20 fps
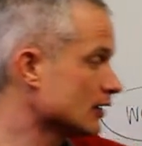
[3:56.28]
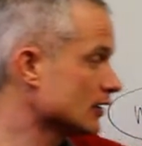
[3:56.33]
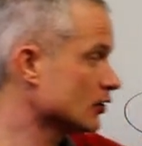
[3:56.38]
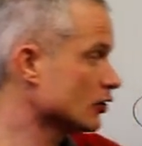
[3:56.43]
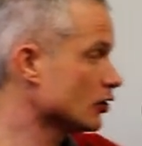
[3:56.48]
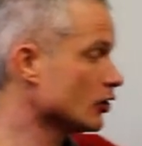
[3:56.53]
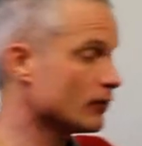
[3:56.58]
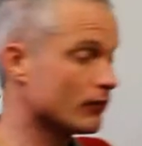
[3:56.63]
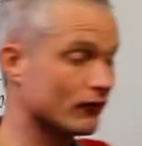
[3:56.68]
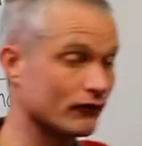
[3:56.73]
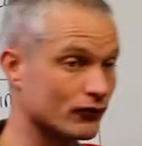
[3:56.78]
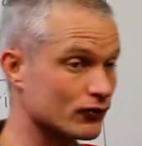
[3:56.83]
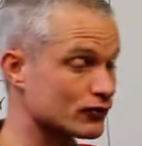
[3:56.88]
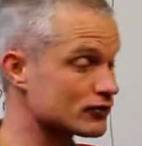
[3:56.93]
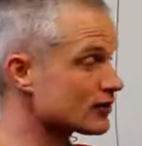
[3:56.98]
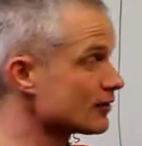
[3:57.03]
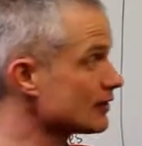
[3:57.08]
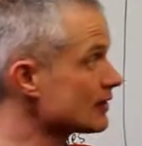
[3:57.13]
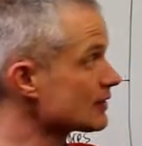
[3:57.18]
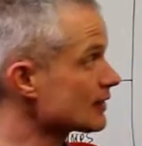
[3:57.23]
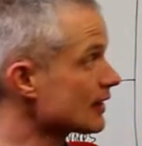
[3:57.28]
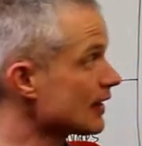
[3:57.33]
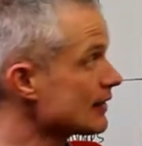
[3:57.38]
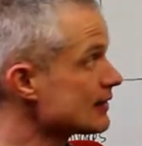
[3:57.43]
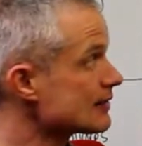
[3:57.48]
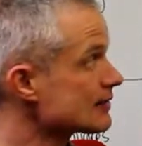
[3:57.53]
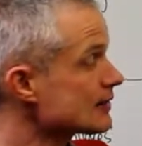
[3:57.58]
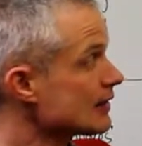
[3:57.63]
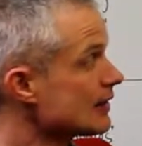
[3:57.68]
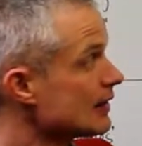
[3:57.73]
herbivores in this
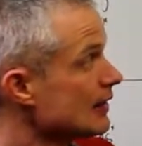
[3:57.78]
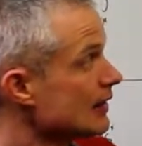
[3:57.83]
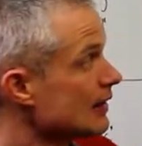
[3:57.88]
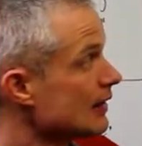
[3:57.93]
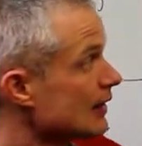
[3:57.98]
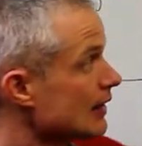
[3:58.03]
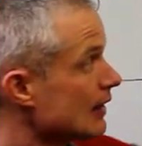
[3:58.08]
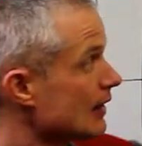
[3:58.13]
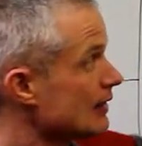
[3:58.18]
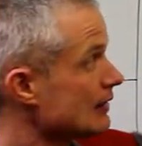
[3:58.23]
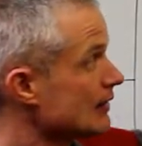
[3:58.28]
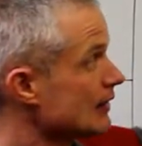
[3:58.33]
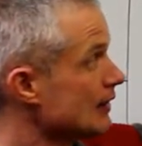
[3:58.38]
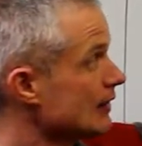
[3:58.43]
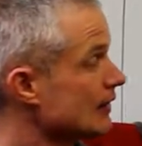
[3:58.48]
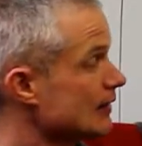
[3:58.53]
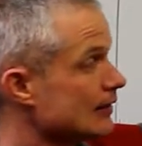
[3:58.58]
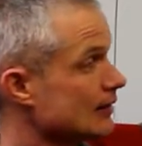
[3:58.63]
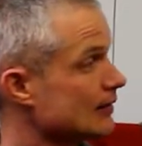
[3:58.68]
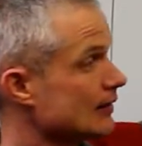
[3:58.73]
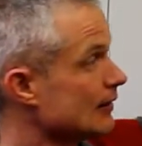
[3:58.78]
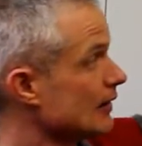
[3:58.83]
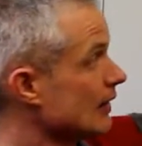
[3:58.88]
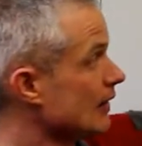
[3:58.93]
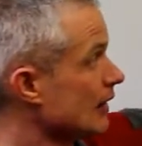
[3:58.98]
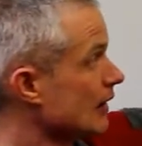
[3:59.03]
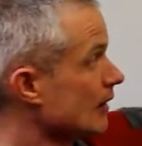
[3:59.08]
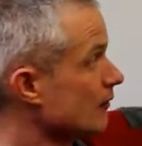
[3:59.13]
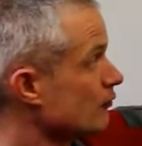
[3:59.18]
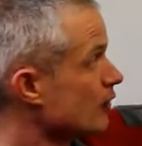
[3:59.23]
case. And then
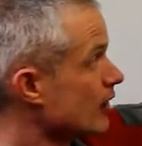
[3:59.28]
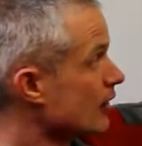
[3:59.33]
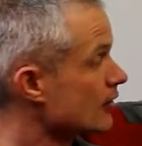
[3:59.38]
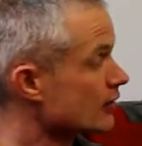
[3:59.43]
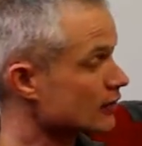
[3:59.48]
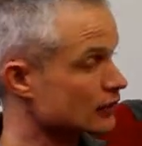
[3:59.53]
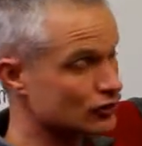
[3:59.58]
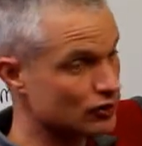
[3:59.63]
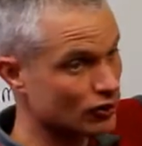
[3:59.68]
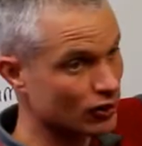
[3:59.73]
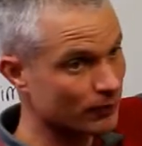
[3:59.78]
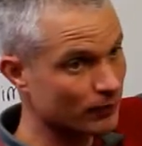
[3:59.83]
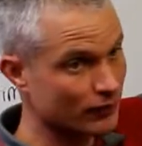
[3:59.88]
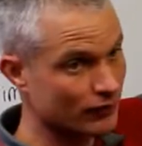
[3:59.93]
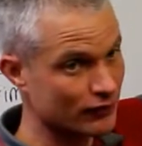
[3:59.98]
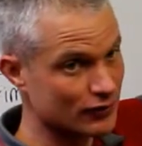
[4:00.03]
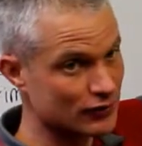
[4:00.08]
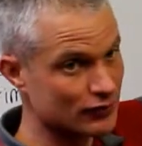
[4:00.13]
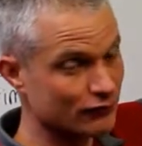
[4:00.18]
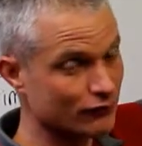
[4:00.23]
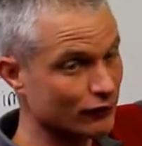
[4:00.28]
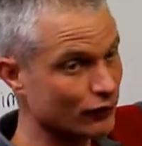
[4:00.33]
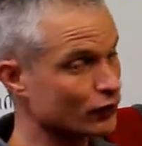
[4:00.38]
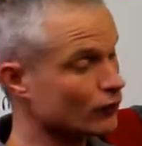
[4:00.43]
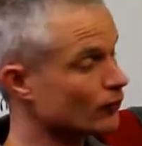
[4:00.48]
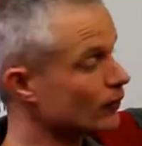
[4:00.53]
right at the top of this food